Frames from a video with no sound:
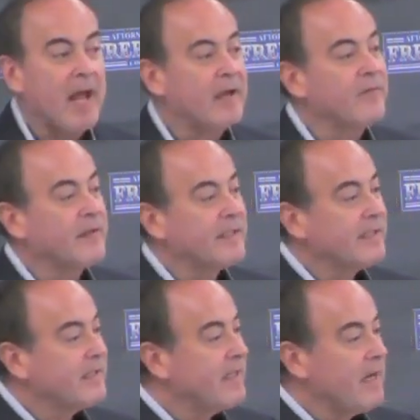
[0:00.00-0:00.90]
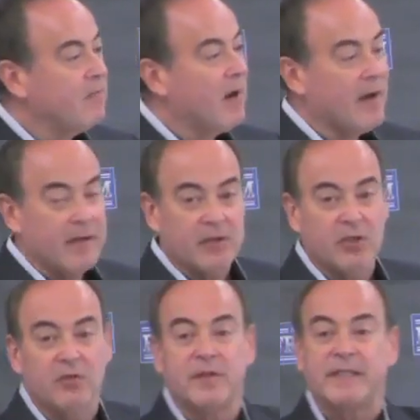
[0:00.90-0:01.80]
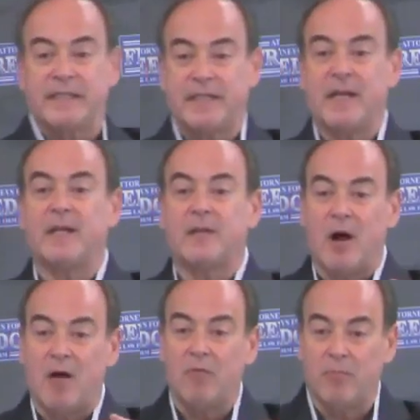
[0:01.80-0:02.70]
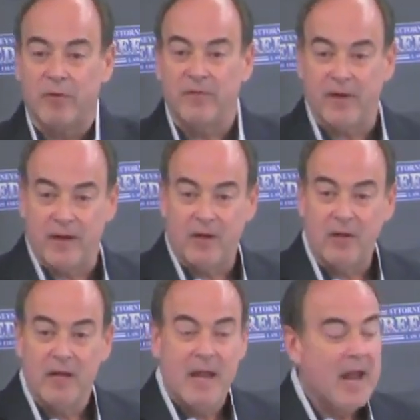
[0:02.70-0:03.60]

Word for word: And if it's a statewide issue, the state law will prevail.